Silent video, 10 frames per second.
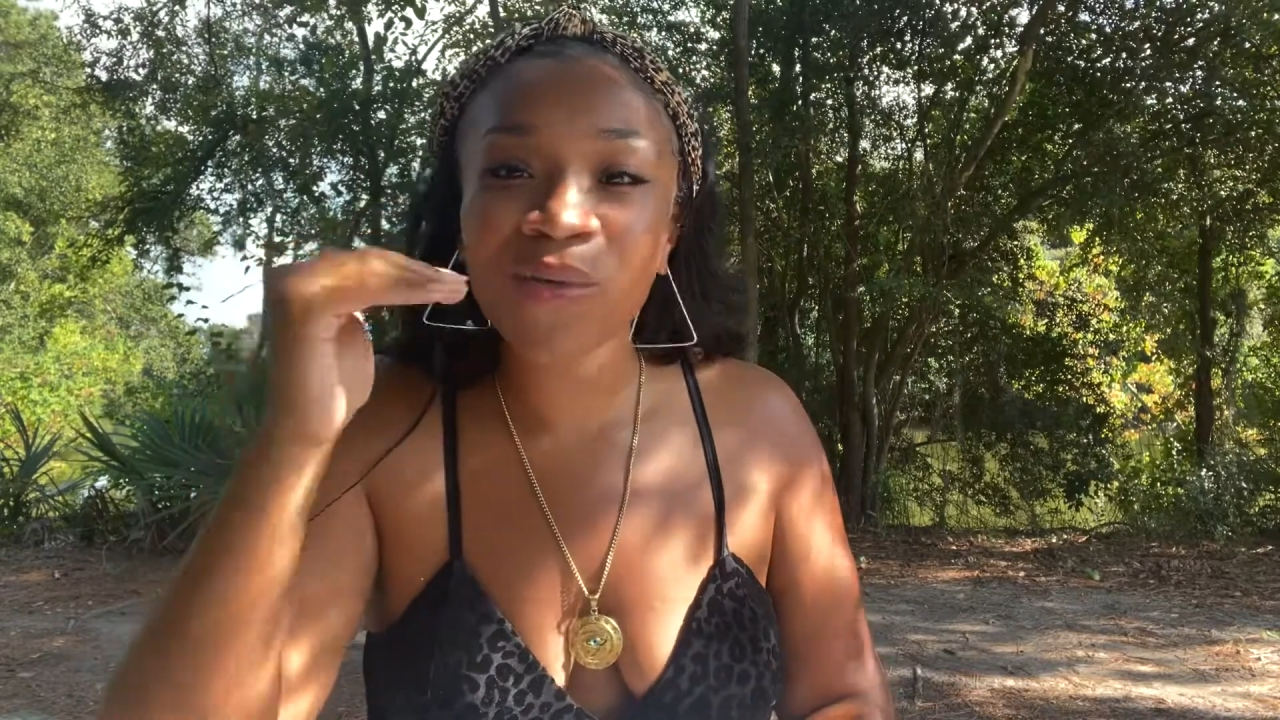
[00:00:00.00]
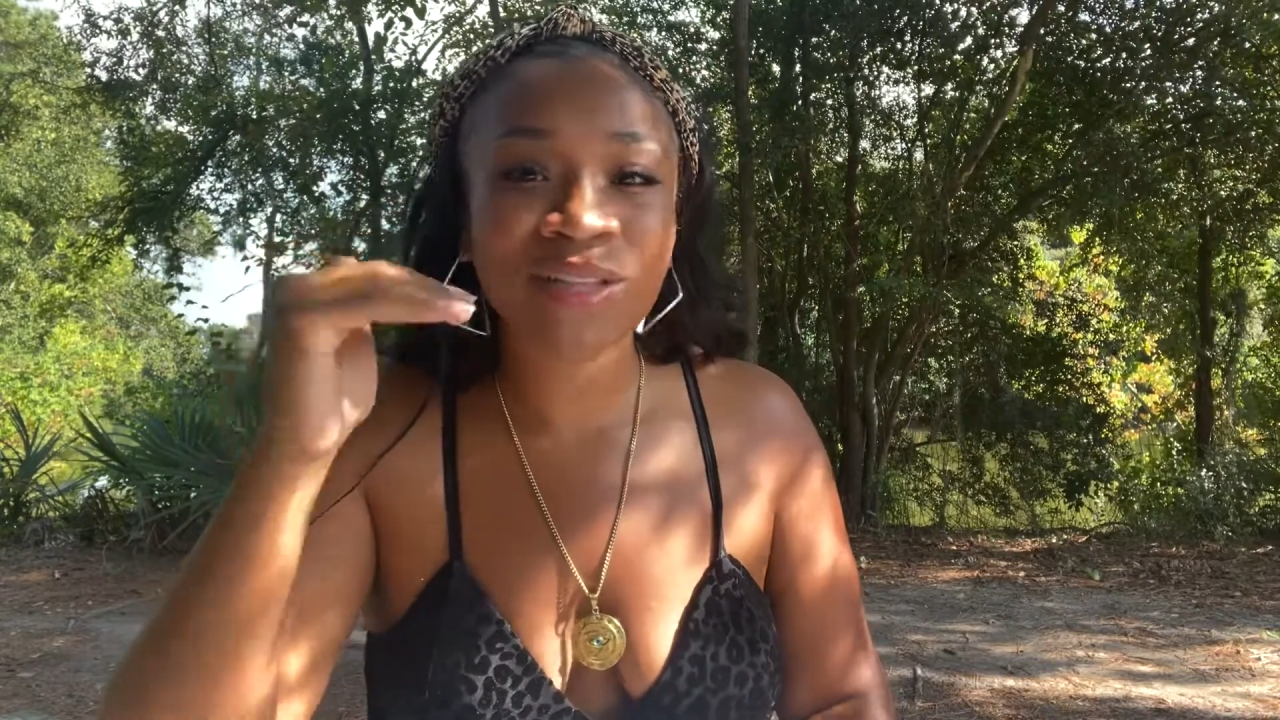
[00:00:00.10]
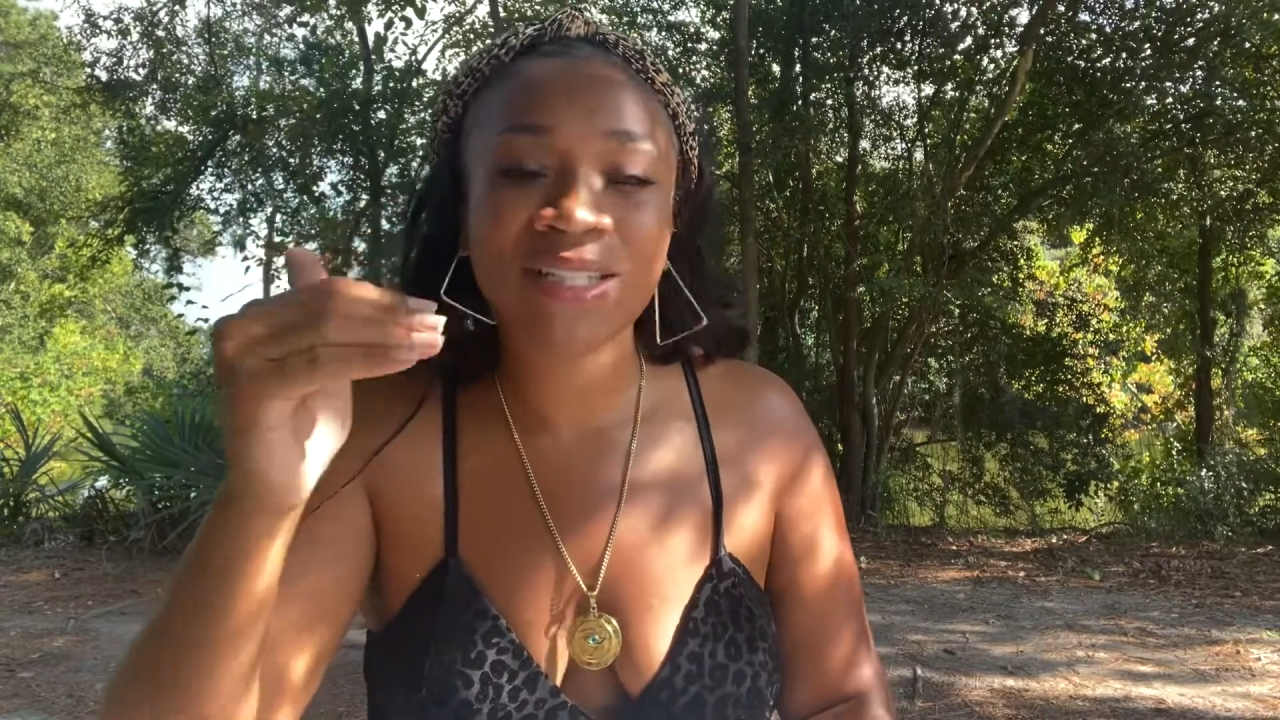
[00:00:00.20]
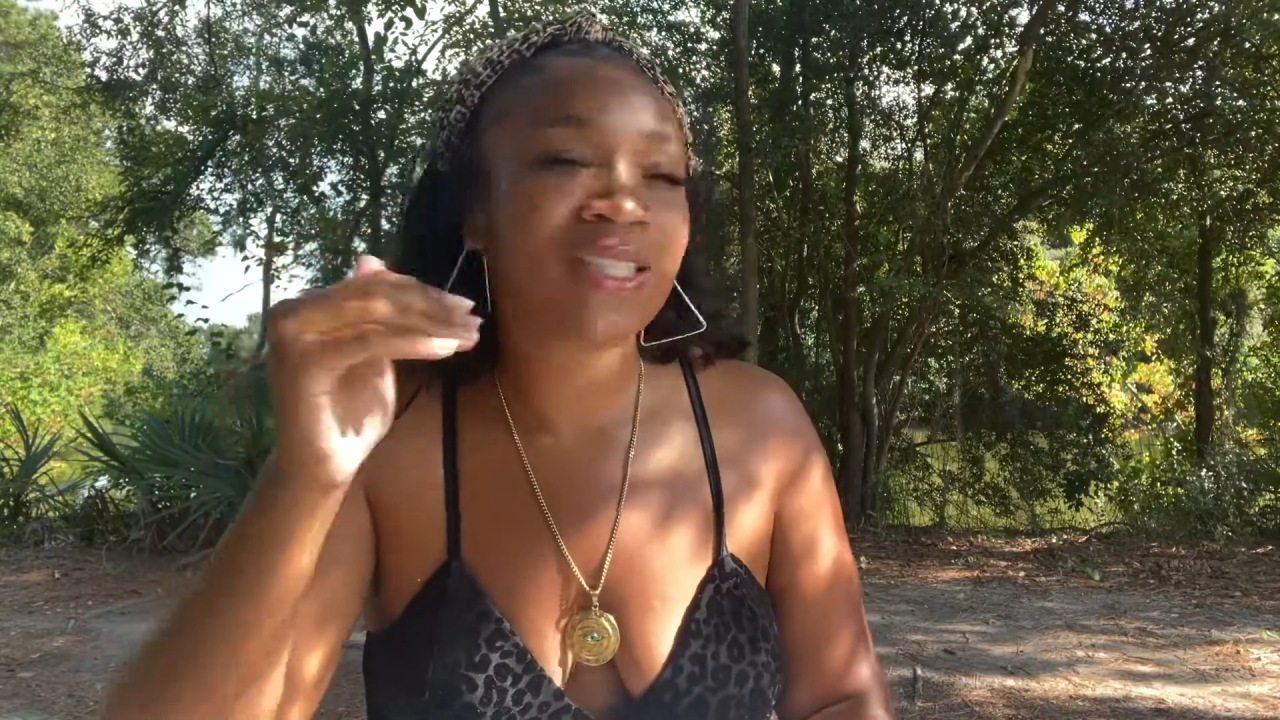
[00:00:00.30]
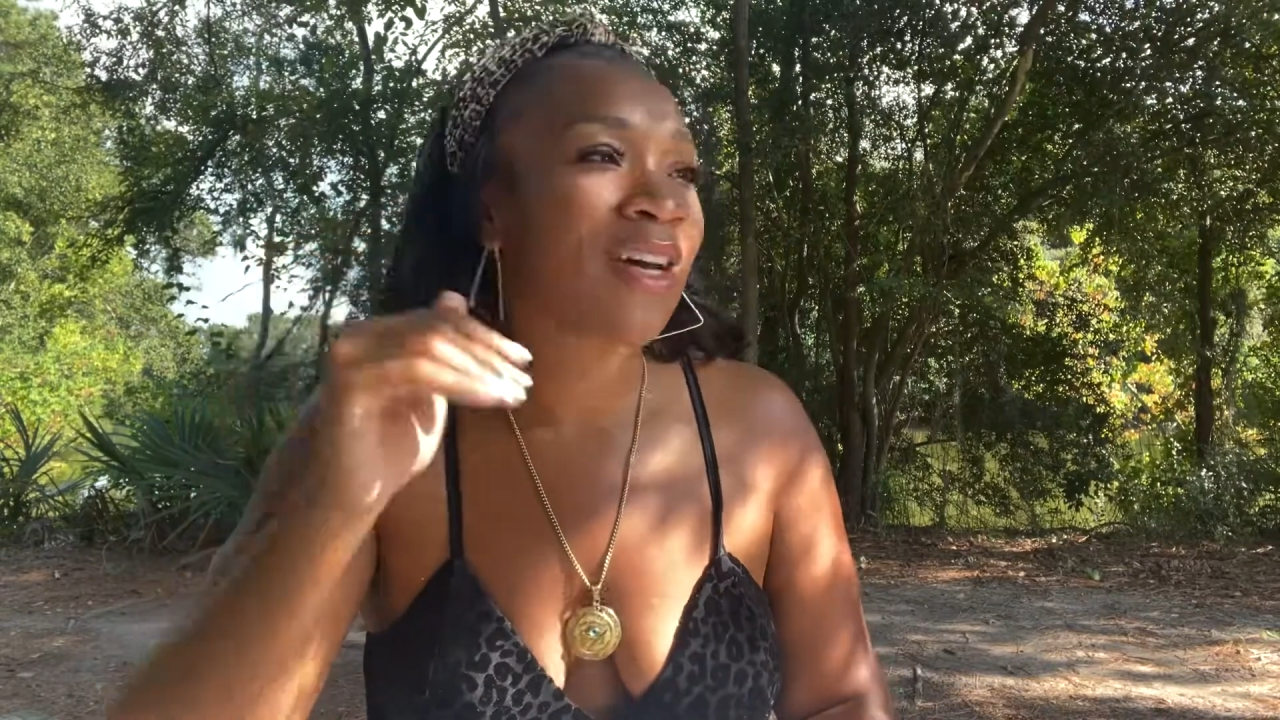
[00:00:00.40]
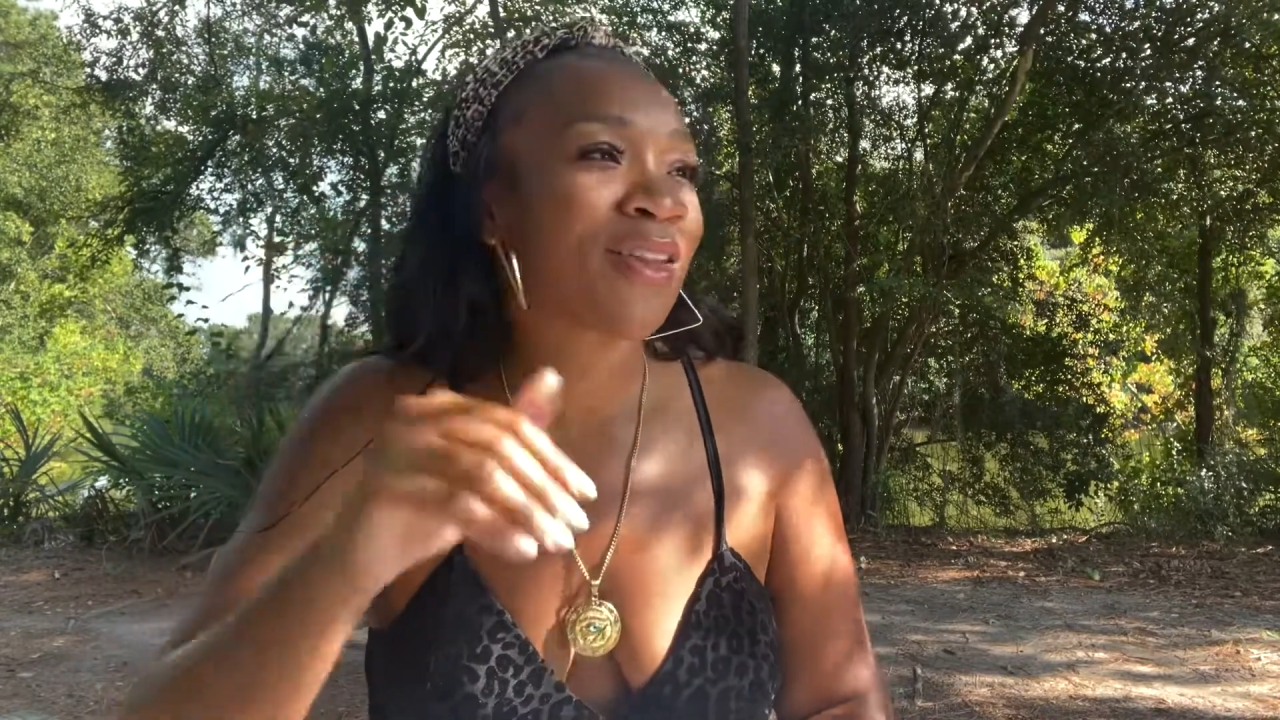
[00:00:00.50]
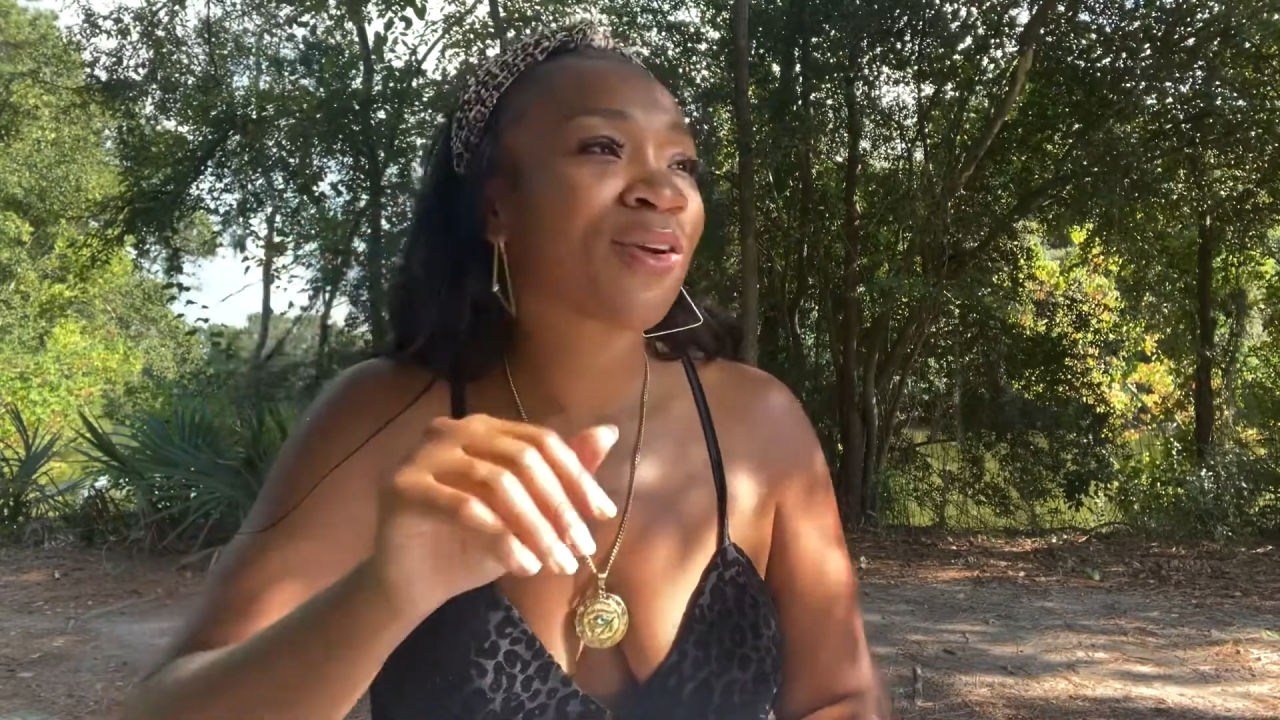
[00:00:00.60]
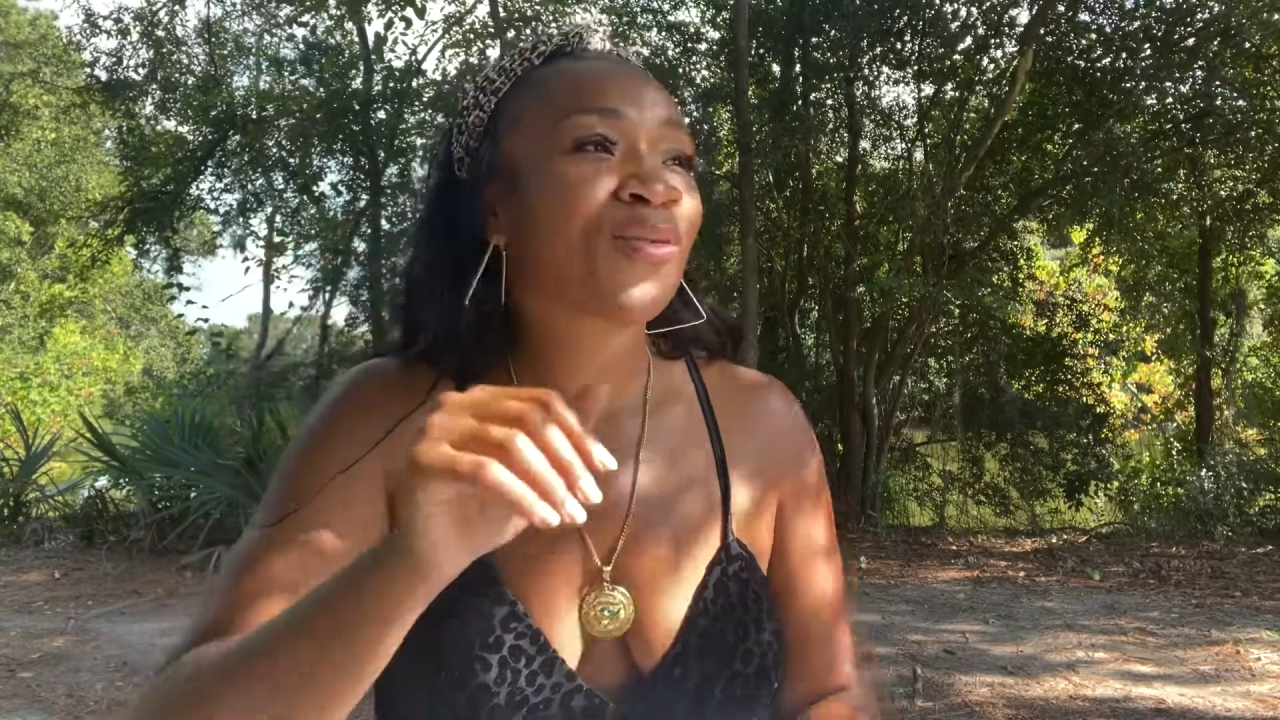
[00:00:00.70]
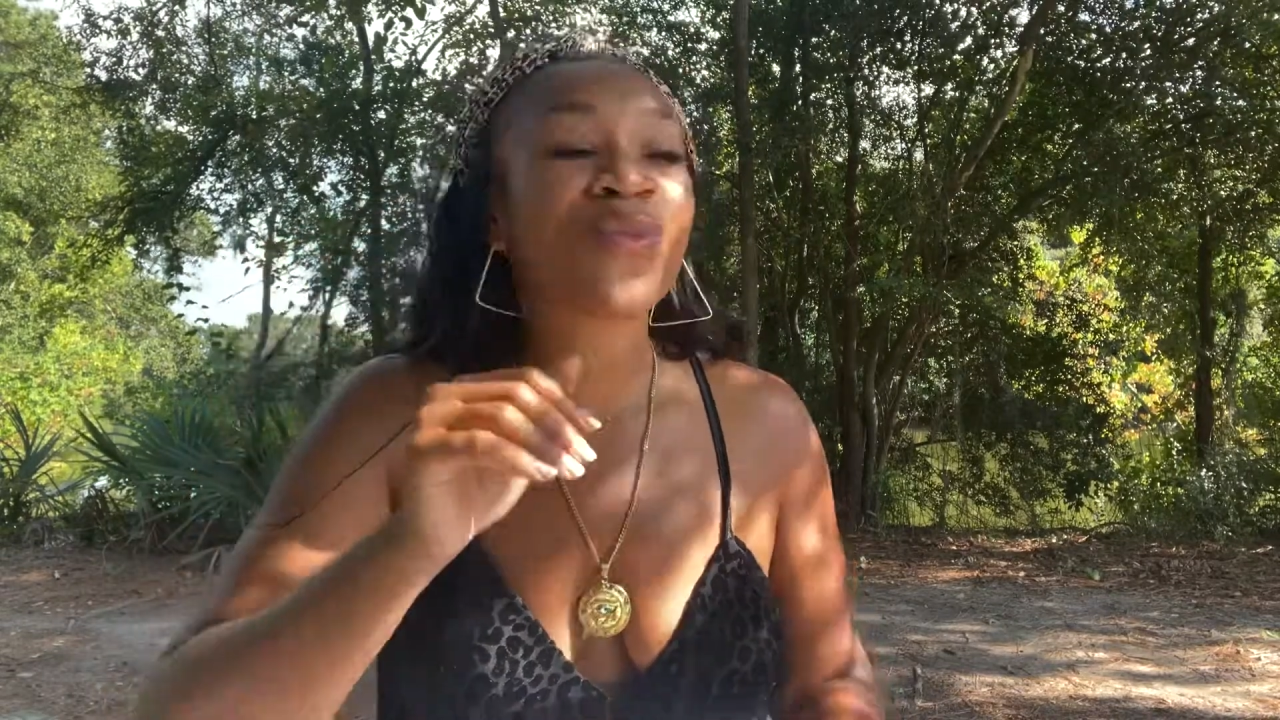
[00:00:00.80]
with each other.